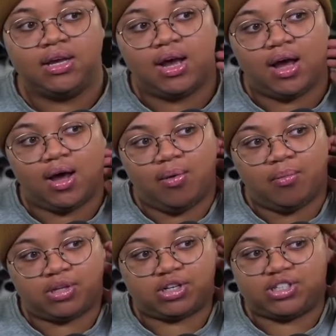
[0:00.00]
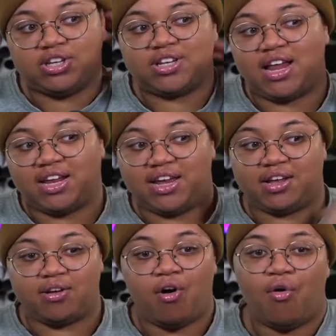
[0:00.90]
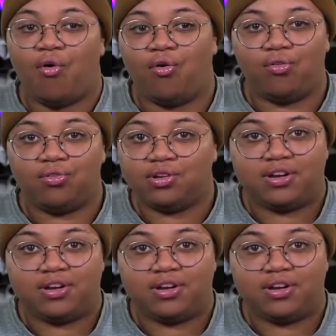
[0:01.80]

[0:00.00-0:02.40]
But there's still that like hole